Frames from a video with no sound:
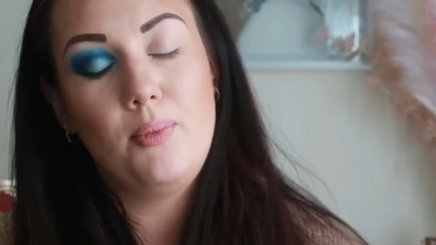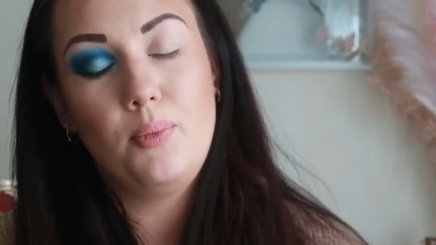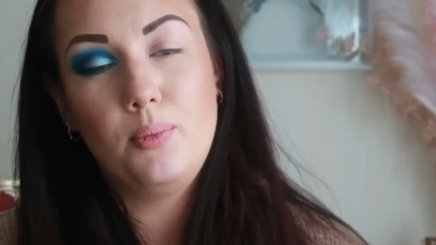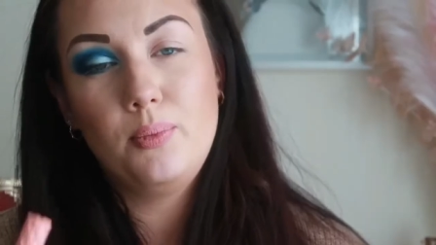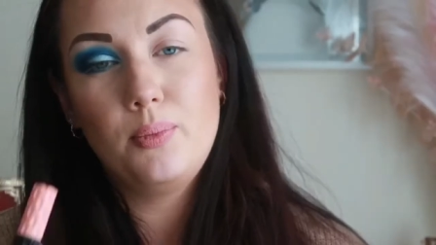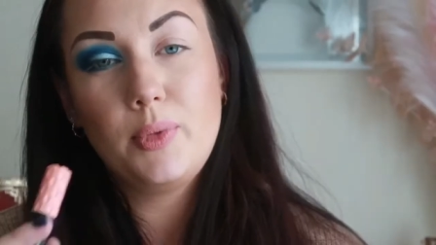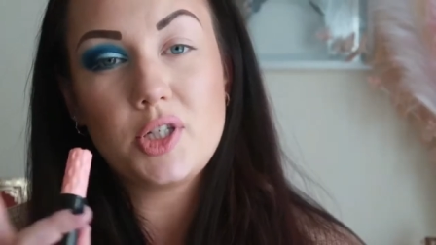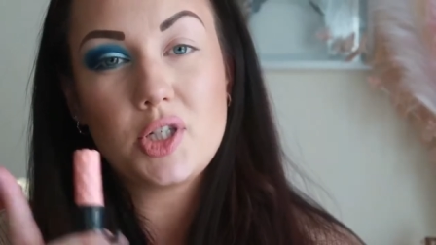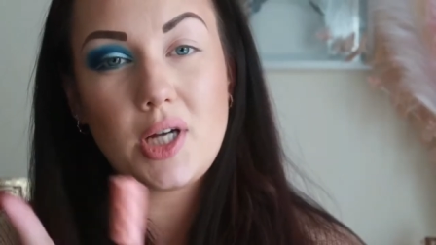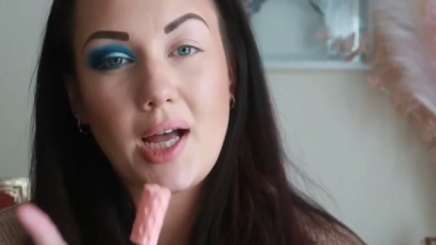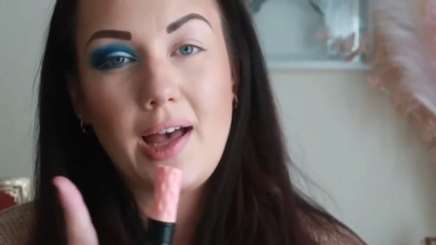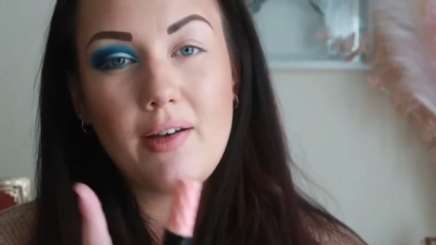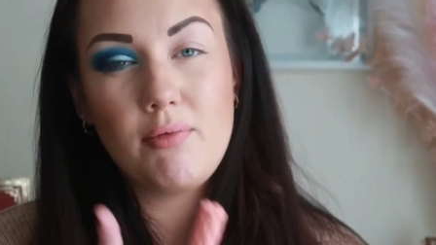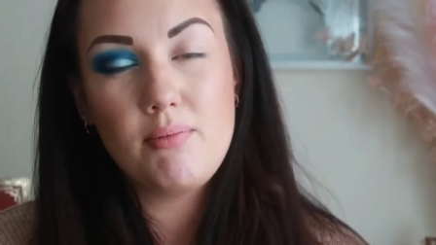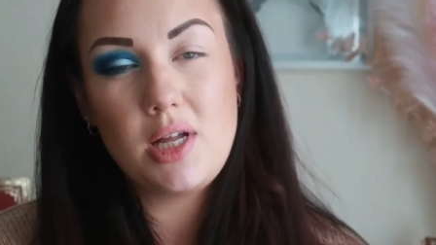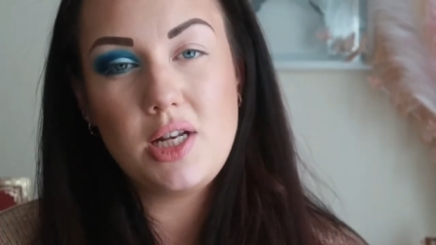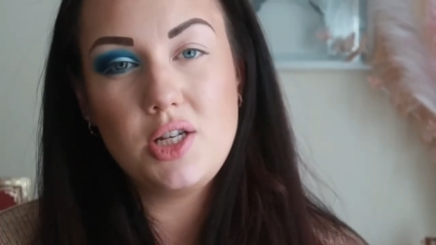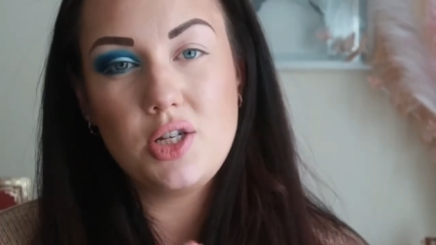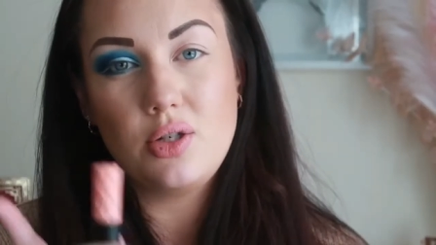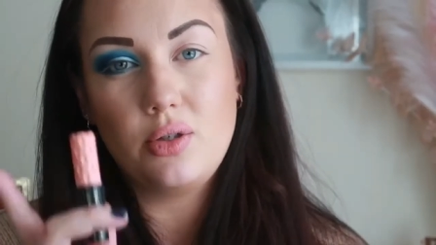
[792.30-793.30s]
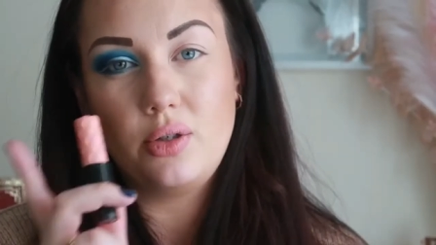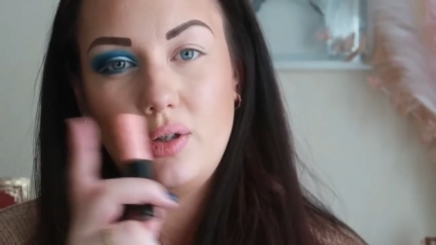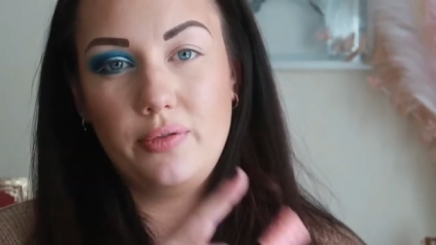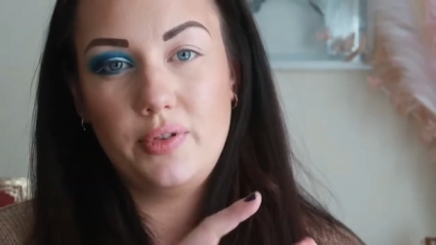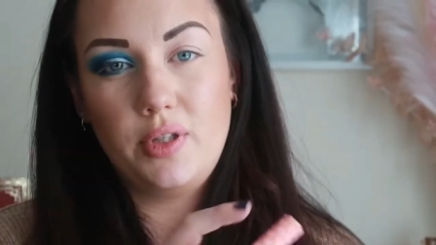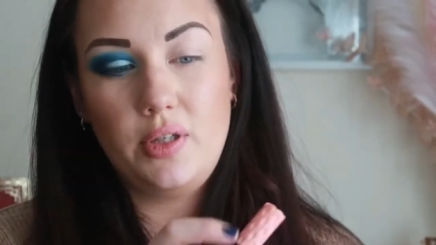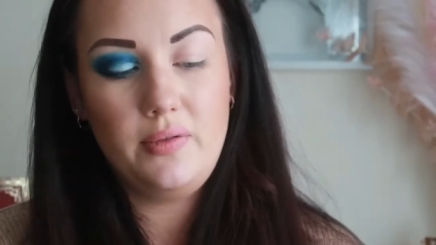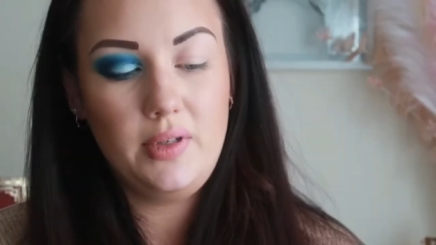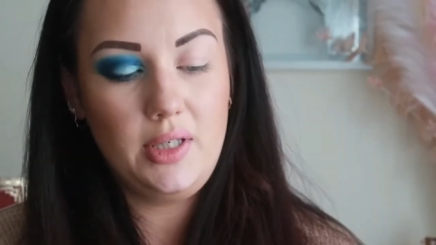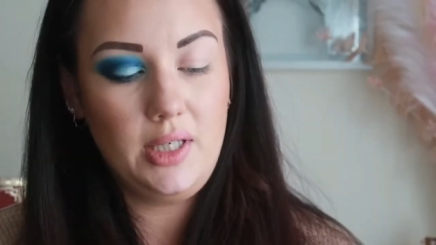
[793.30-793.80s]
which I have mentioned on a
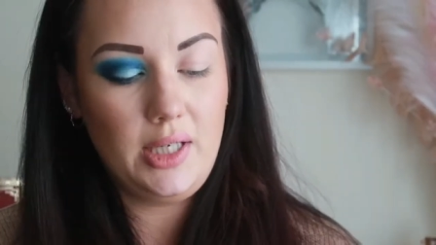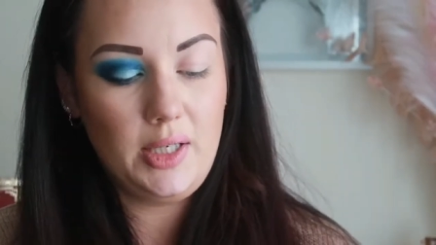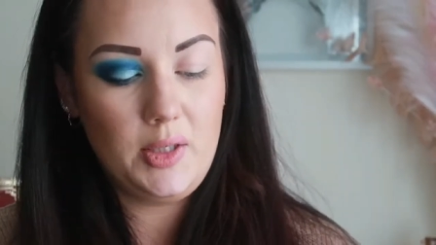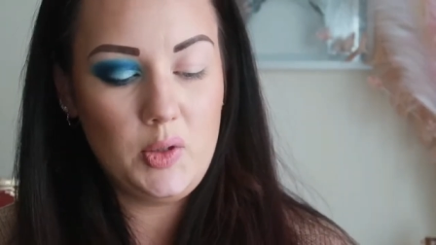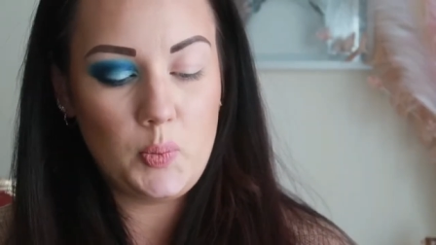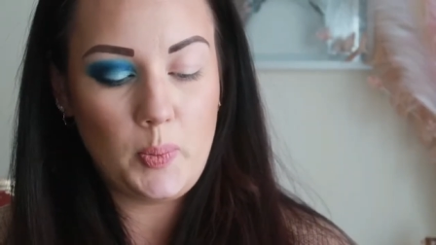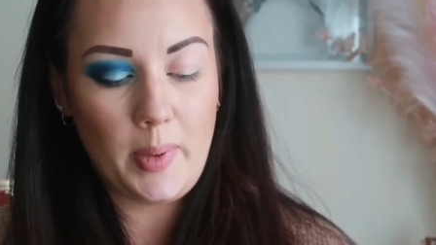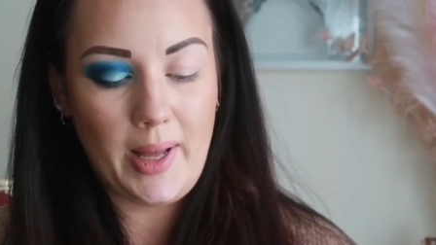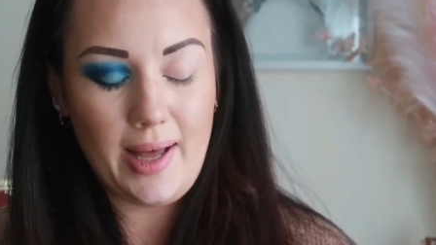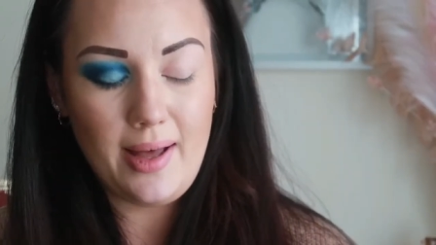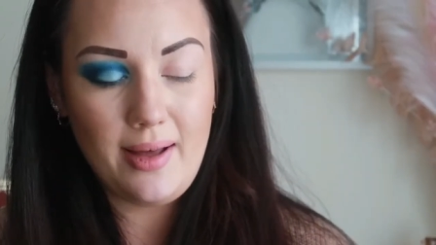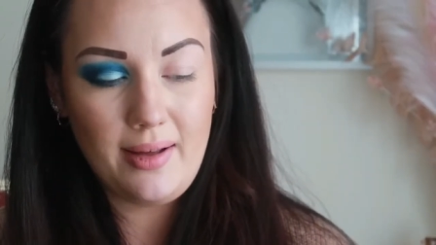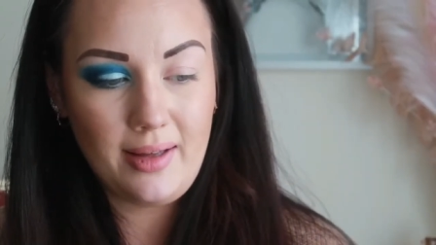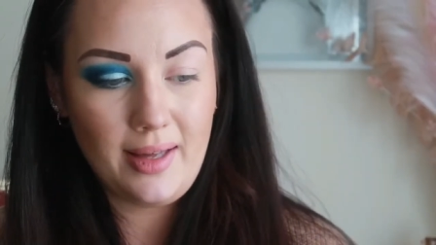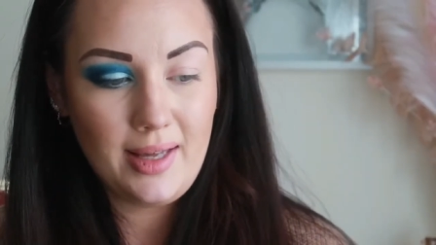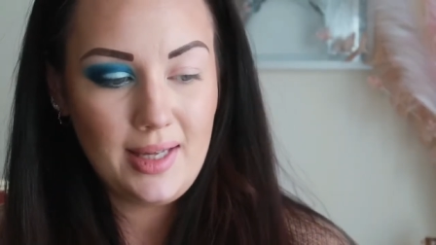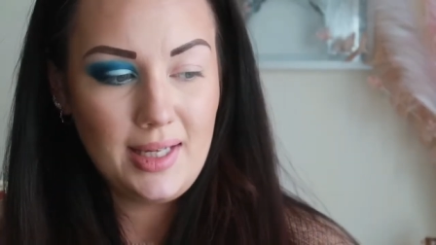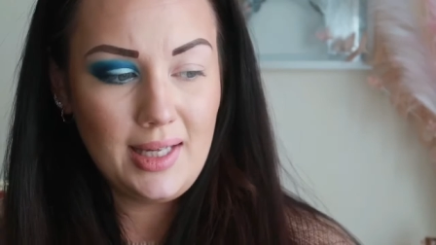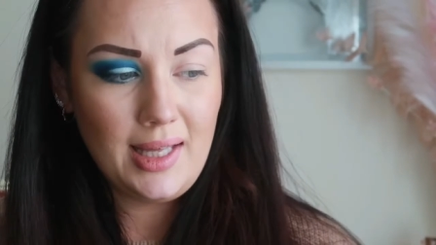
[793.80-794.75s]
few videos back.